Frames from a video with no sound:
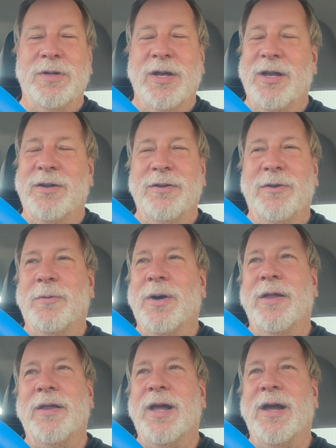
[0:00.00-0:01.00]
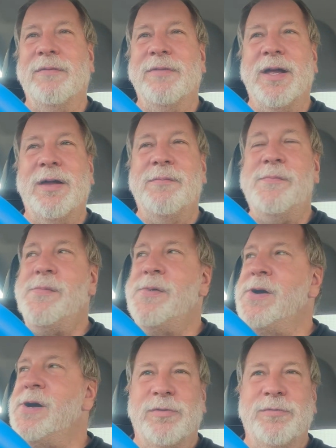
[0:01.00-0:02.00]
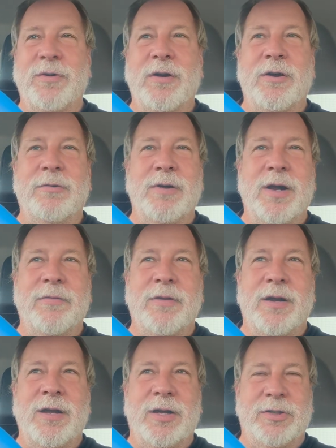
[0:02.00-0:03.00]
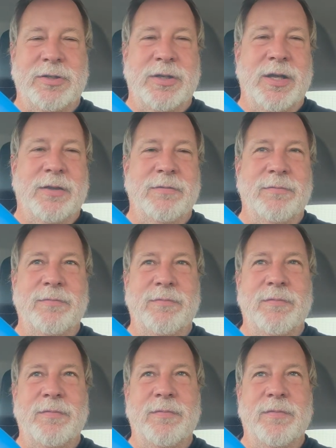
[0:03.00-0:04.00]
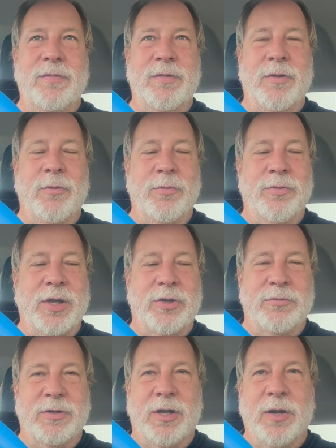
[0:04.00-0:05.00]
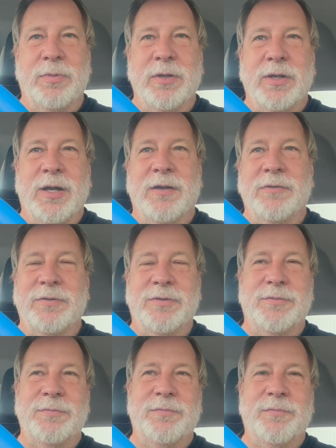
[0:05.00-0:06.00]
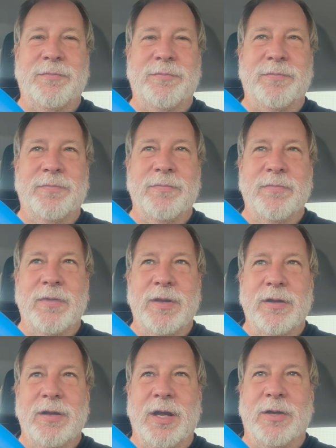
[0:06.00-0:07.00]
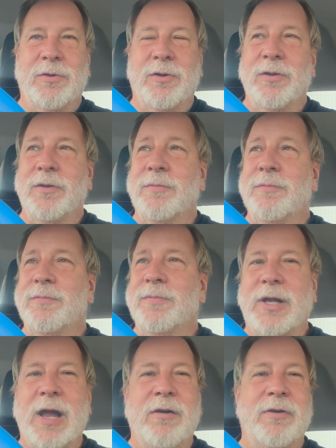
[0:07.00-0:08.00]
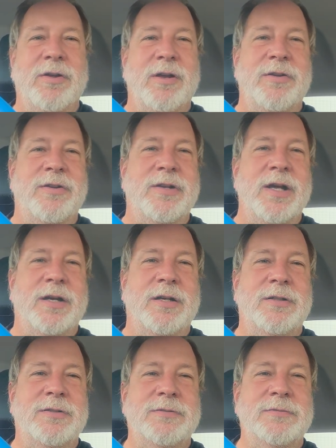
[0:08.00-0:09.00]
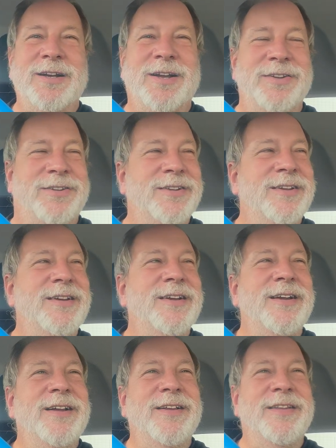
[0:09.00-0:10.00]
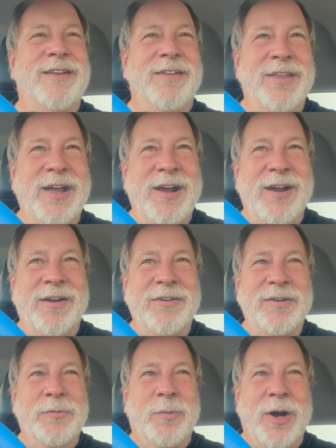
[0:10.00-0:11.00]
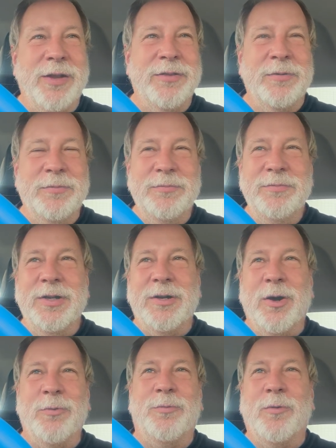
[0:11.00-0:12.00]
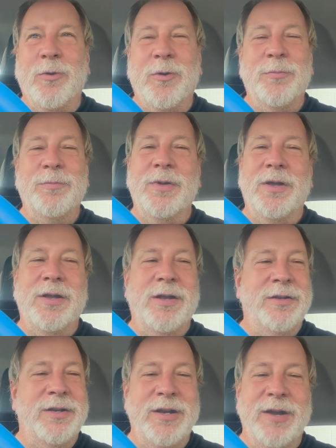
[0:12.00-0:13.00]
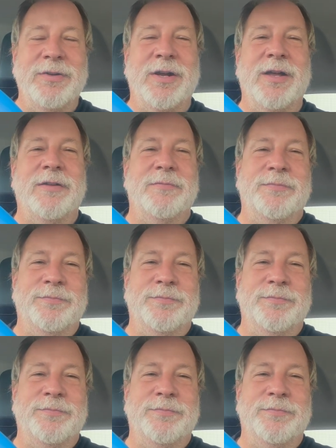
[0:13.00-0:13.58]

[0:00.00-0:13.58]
I don't know why they have that. It's very rare that I actually get those extra couple of dollars. I call them carrots on a stick. Because they're there, you want them, you go for them, and then you never get them.